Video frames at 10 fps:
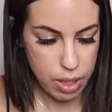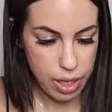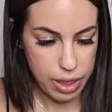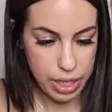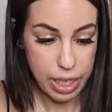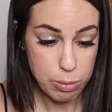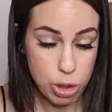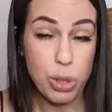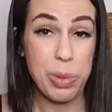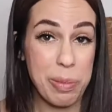I think I'm
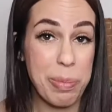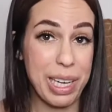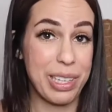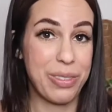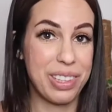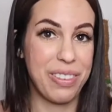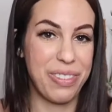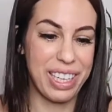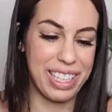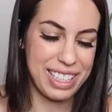doing better with the
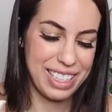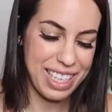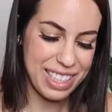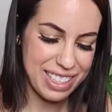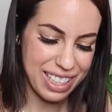fungus gnats.